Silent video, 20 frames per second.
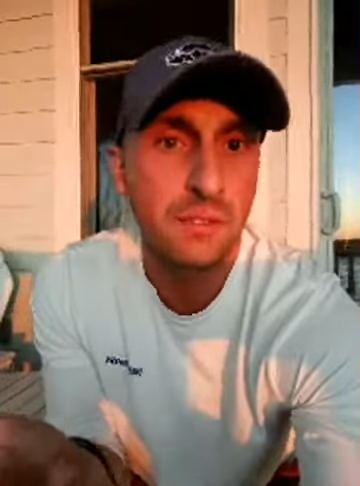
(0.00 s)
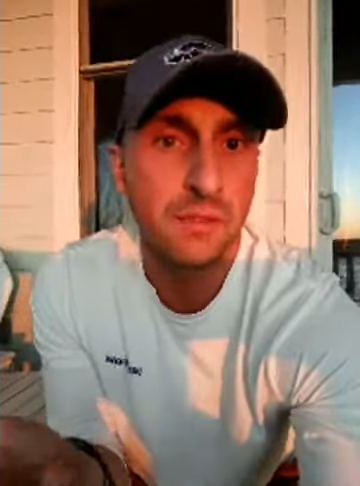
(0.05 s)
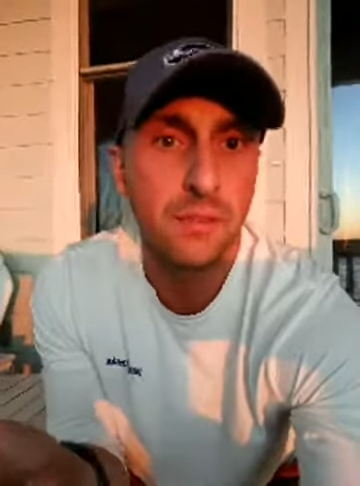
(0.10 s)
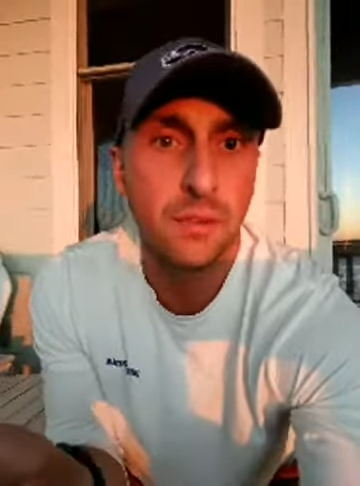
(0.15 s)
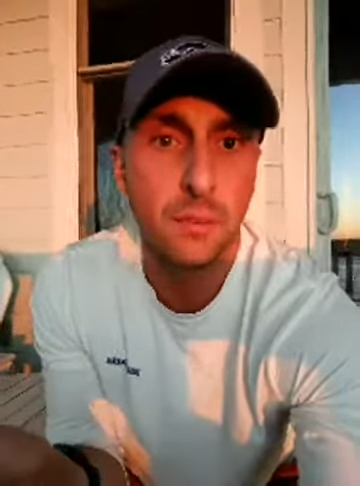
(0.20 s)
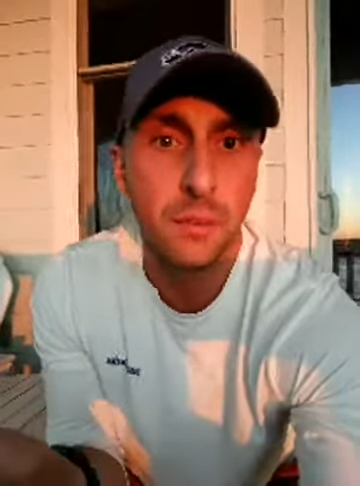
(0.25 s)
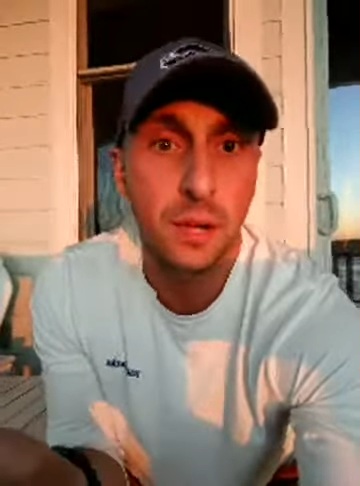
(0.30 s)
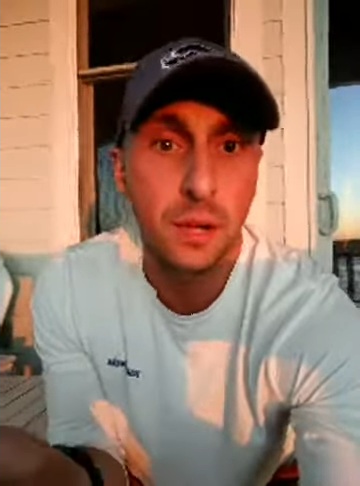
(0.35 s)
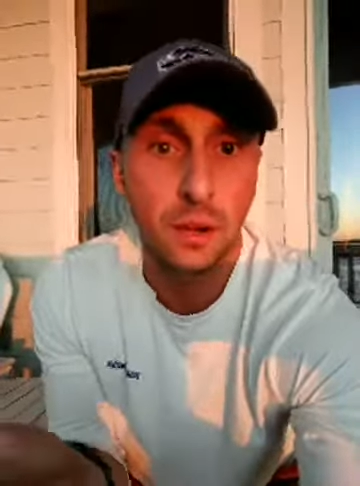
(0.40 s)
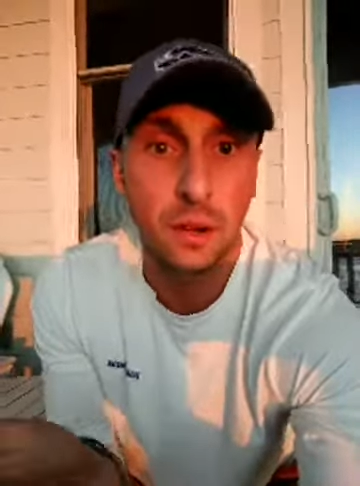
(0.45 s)
of
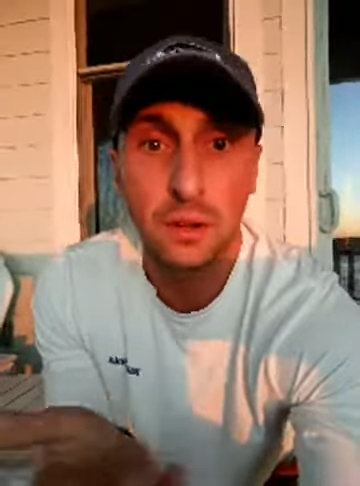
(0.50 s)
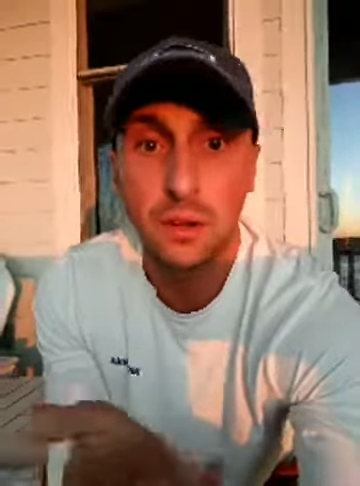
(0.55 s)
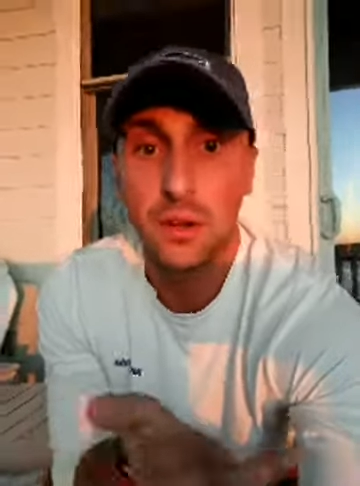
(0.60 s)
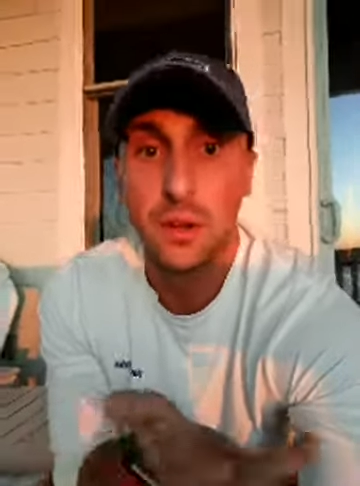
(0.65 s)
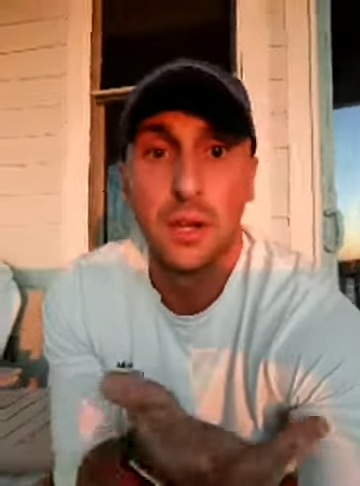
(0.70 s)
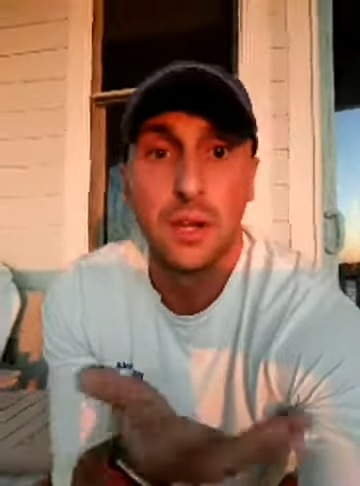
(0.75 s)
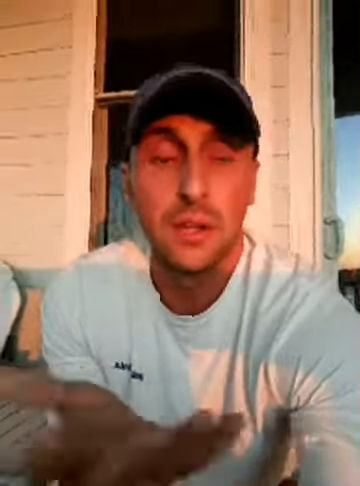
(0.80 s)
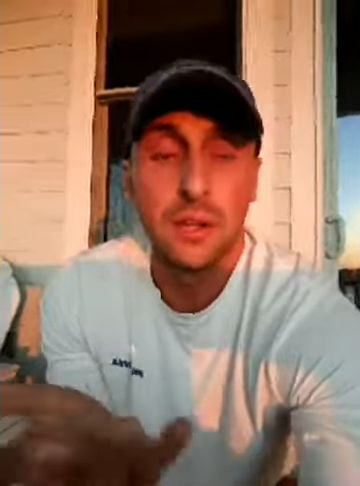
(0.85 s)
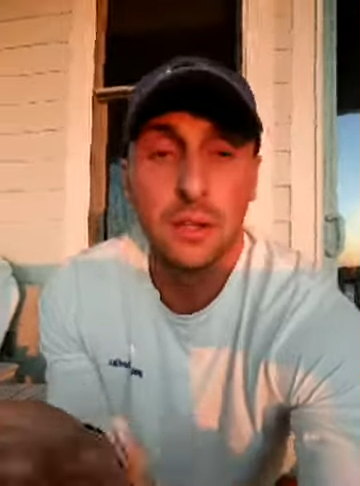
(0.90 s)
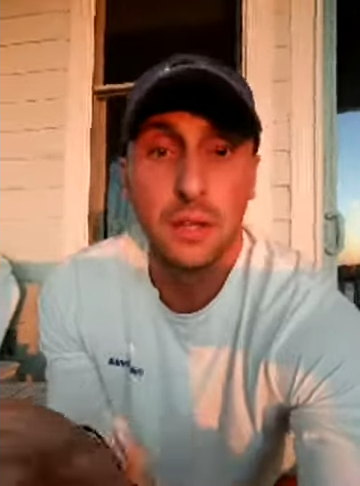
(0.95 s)
them that are
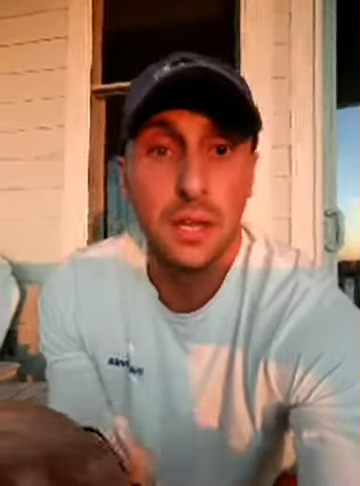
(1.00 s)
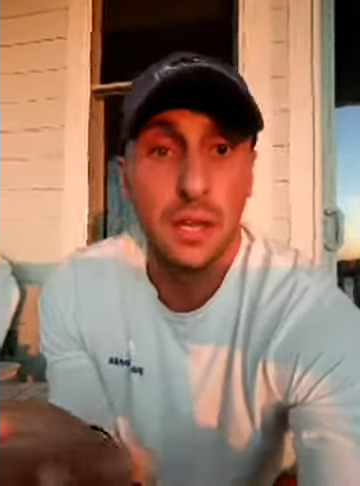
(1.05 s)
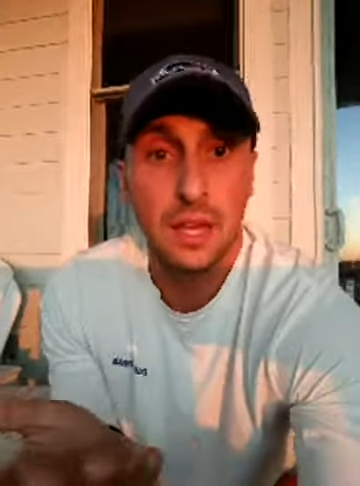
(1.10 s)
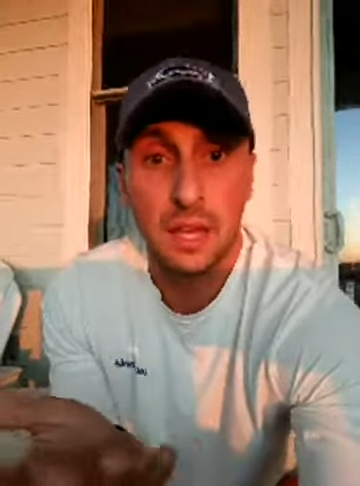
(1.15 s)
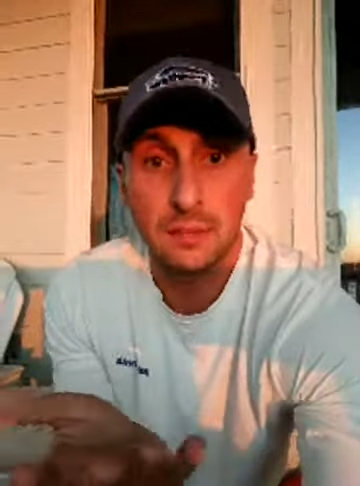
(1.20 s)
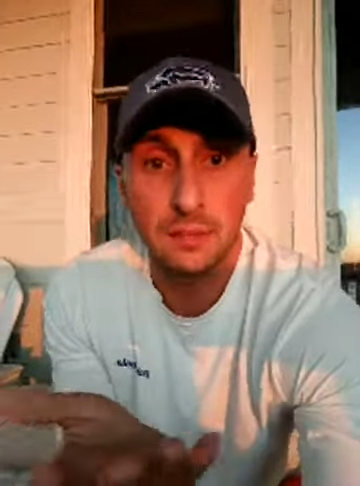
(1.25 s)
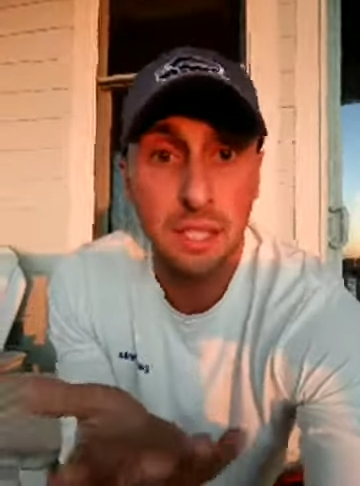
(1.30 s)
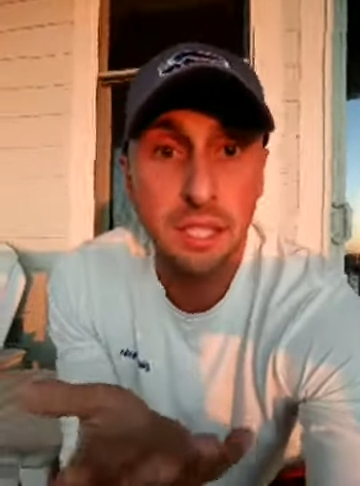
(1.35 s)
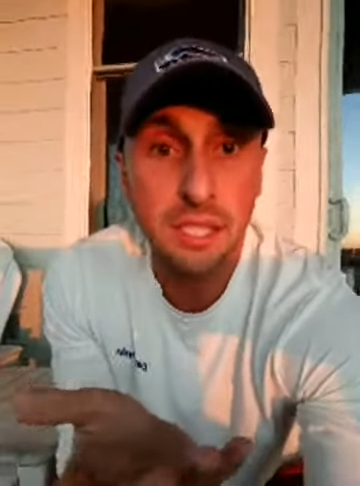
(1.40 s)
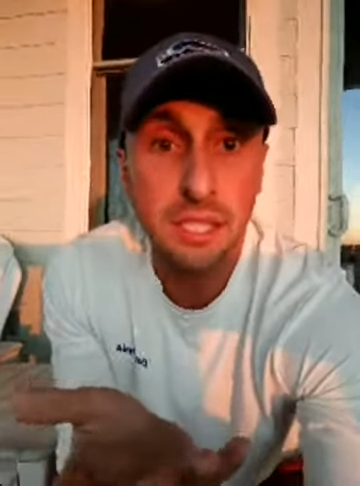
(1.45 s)
uh,
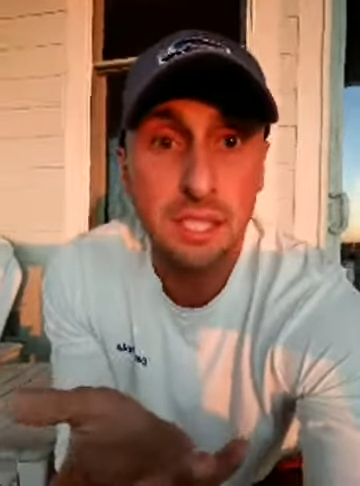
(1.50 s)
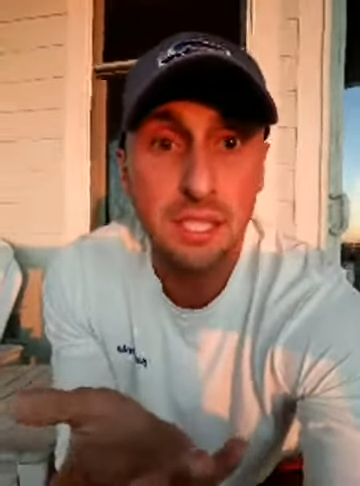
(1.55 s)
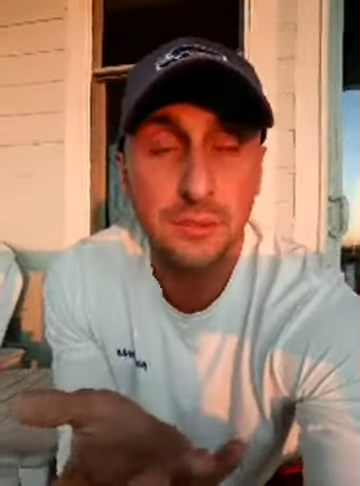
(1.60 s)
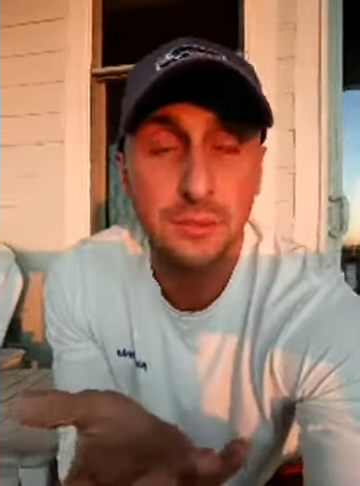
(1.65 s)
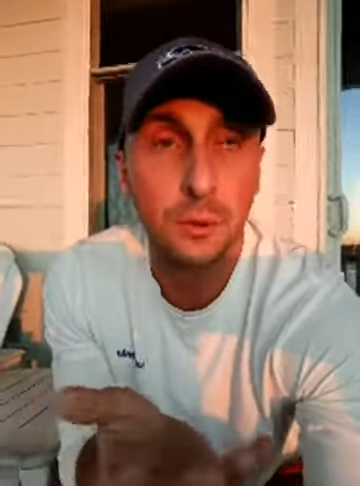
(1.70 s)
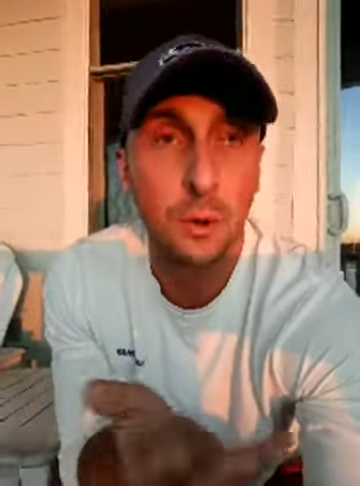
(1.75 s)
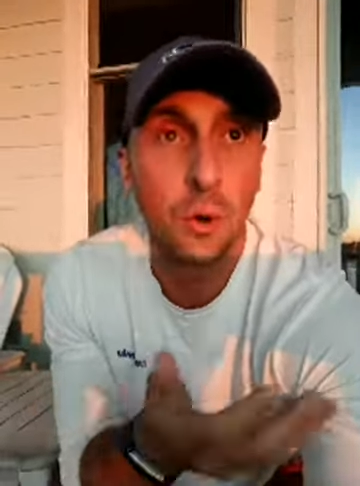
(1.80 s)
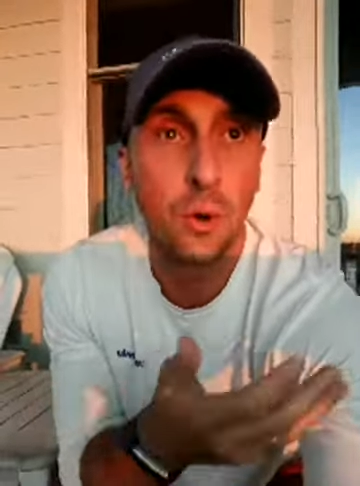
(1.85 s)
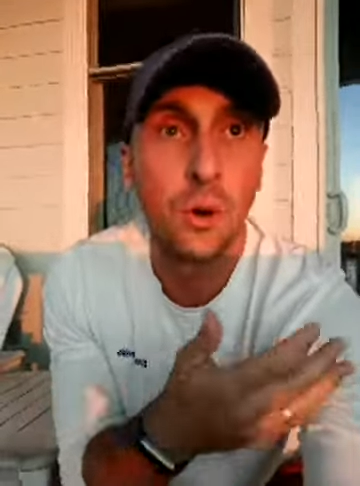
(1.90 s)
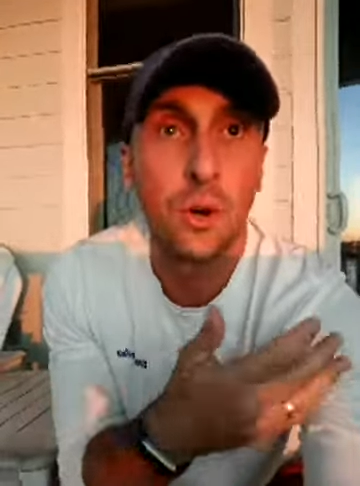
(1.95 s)
have leases
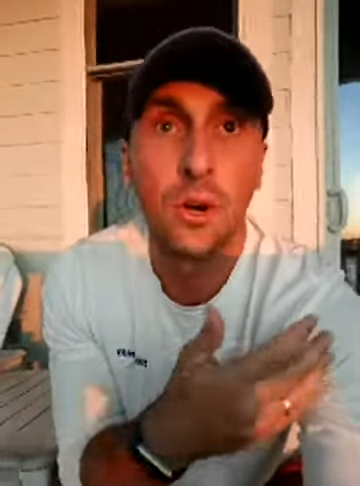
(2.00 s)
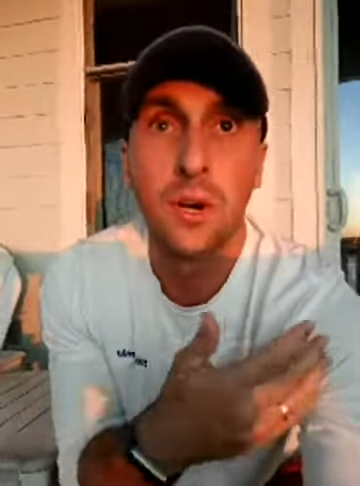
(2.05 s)
for.